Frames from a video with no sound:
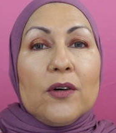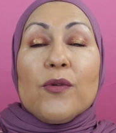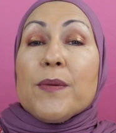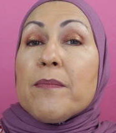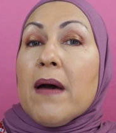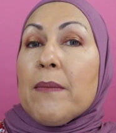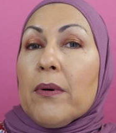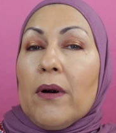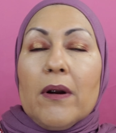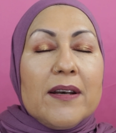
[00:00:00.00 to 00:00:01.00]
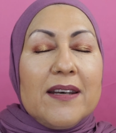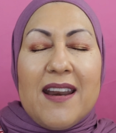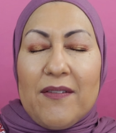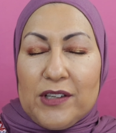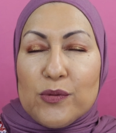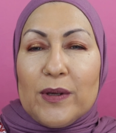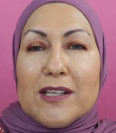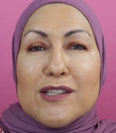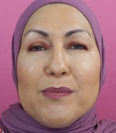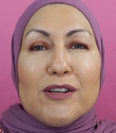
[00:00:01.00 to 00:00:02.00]
remember never sweat
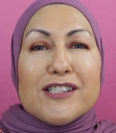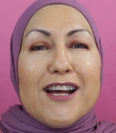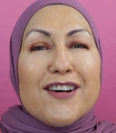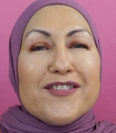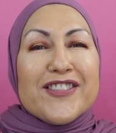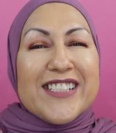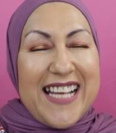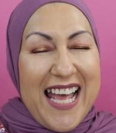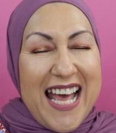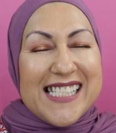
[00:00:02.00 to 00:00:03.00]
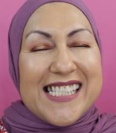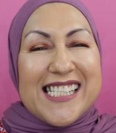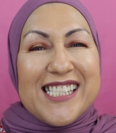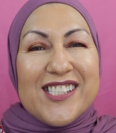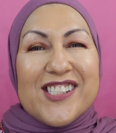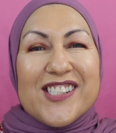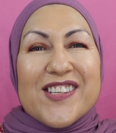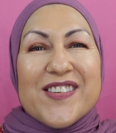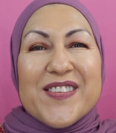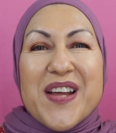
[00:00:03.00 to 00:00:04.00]
the small stuff. I'll see you
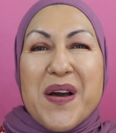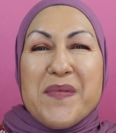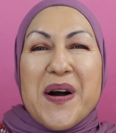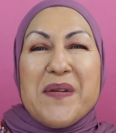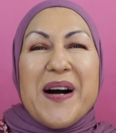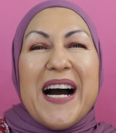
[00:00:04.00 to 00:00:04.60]
soon. Bye